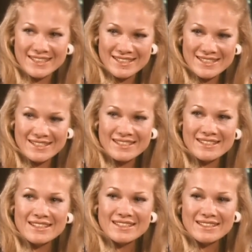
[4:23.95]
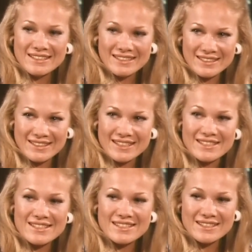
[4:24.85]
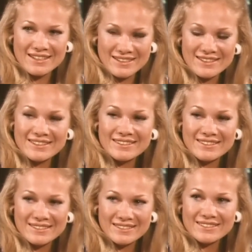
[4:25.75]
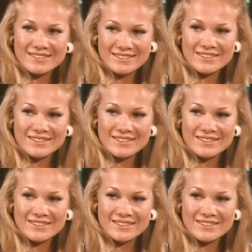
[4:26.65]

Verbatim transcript: Yes. Pratt, Vice President of Pratt Institute, one of the great